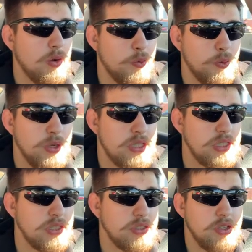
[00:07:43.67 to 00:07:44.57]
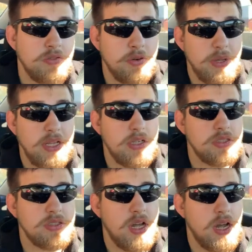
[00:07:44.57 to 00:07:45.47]
Which is good for me
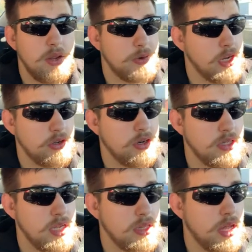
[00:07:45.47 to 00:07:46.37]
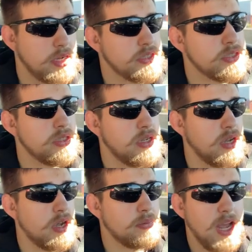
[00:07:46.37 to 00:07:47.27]
because I'm not good at leg locks.
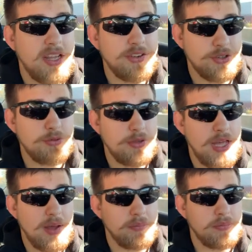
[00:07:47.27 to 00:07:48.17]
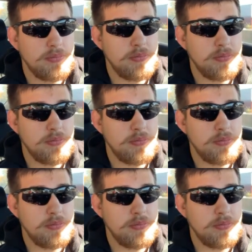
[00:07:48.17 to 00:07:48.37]
I can do them.